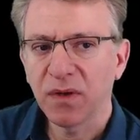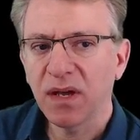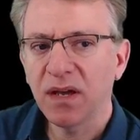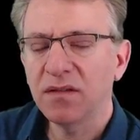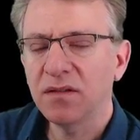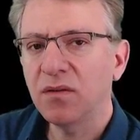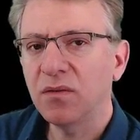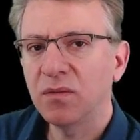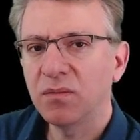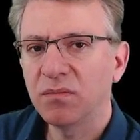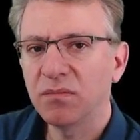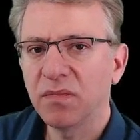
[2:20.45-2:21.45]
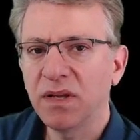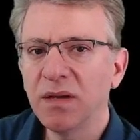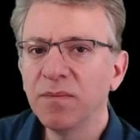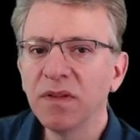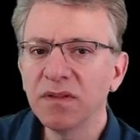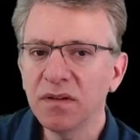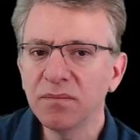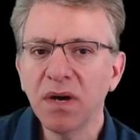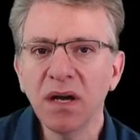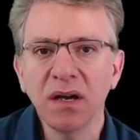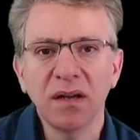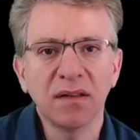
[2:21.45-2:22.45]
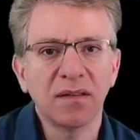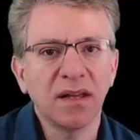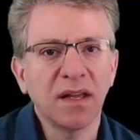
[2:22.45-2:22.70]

Okay, so keep this in mind.